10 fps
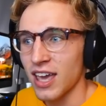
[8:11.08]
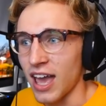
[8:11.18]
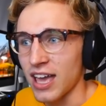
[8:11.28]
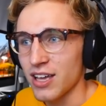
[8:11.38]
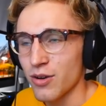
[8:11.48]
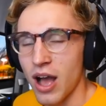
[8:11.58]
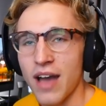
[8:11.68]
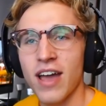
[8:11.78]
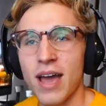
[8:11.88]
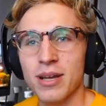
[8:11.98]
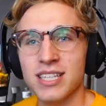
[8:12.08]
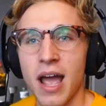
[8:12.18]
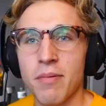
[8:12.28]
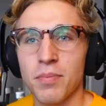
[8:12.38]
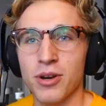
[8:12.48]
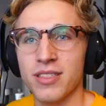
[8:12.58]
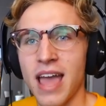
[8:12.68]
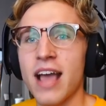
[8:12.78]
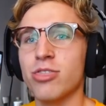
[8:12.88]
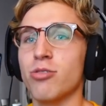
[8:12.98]
Okay, I've had my time to breathe.
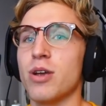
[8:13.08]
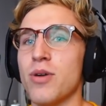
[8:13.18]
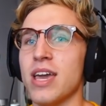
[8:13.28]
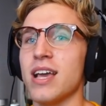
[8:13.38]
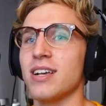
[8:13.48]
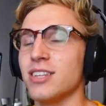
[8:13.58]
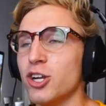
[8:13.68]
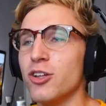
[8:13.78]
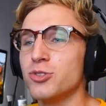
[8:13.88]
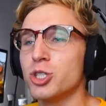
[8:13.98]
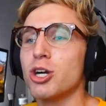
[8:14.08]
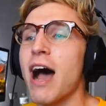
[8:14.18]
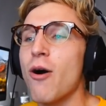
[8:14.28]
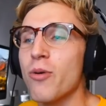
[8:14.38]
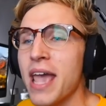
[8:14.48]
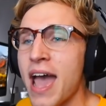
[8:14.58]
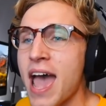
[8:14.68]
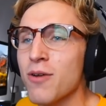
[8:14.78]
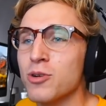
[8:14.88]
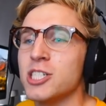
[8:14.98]
That three week little drought we
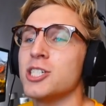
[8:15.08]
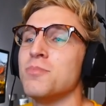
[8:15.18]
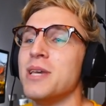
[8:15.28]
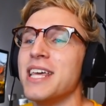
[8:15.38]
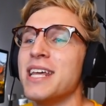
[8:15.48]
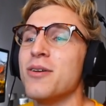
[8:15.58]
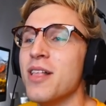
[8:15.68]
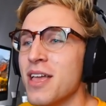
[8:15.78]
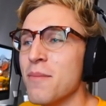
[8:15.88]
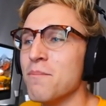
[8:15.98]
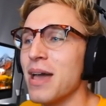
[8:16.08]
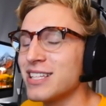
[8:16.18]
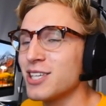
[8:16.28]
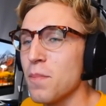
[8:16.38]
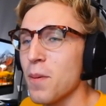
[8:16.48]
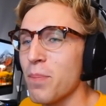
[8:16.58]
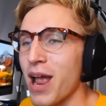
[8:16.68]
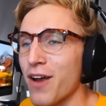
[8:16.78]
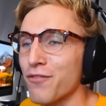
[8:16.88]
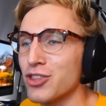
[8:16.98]
had was just me getting mentally
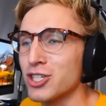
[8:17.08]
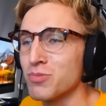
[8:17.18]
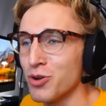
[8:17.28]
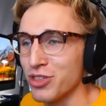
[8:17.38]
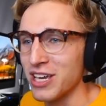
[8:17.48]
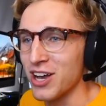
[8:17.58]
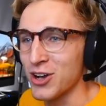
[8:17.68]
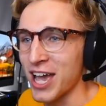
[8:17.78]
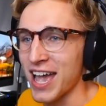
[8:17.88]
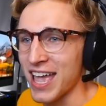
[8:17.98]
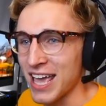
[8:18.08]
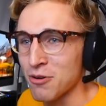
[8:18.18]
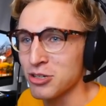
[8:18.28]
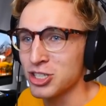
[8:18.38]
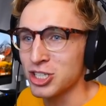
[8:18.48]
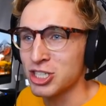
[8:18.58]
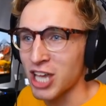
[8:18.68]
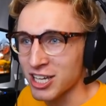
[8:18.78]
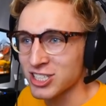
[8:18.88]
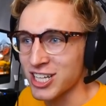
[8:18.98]
prepared for the smoothie, okay? And it was
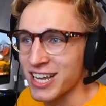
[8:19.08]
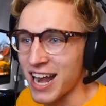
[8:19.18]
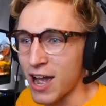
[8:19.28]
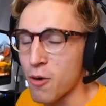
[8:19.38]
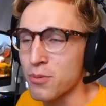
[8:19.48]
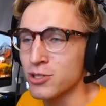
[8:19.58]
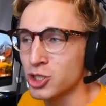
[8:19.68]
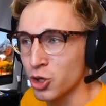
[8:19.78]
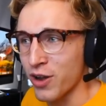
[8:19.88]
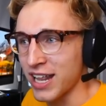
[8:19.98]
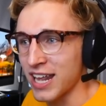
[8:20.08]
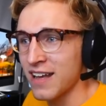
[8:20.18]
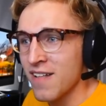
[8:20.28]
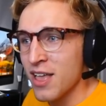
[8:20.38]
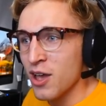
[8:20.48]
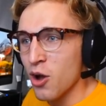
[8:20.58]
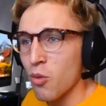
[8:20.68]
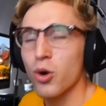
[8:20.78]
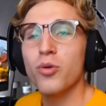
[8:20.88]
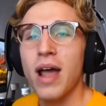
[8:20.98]
disgusting, and I hope you enjoyed it.
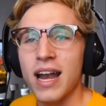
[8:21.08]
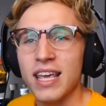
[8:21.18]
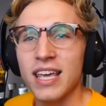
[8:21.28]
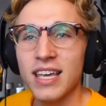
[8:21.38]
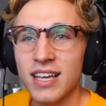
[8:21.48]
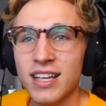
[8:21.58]
We're ready